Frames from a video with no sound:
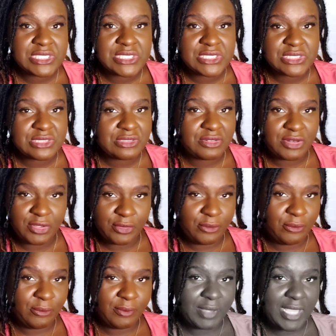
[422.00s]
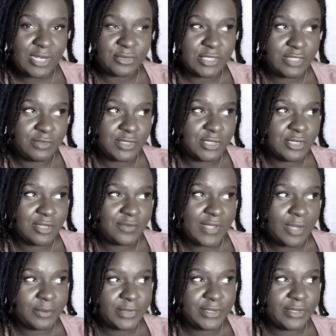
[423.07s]
is no. I don't even know if
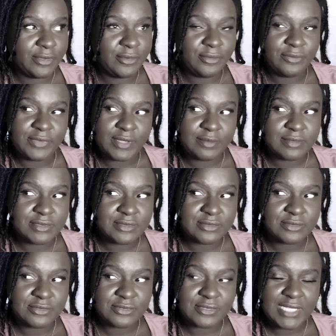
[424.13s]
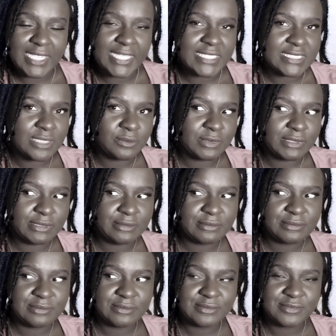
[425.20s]
I would know if I was. I guess I would know.
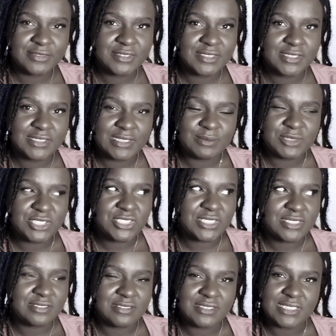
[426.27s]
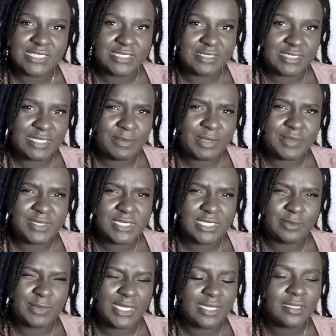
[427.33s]
That might be
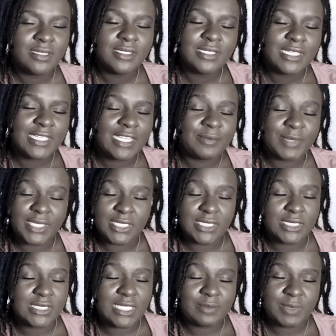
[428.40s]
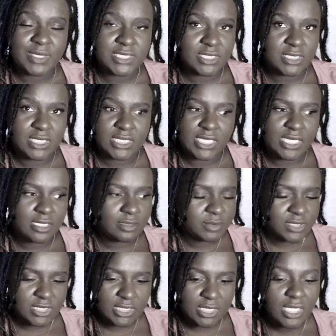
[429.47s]
TMI. I might just cut that out.
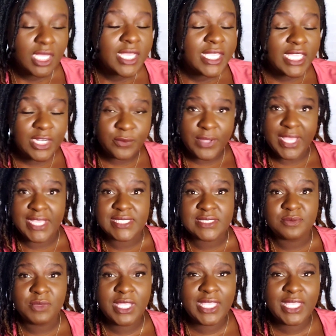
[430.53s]
Anyways,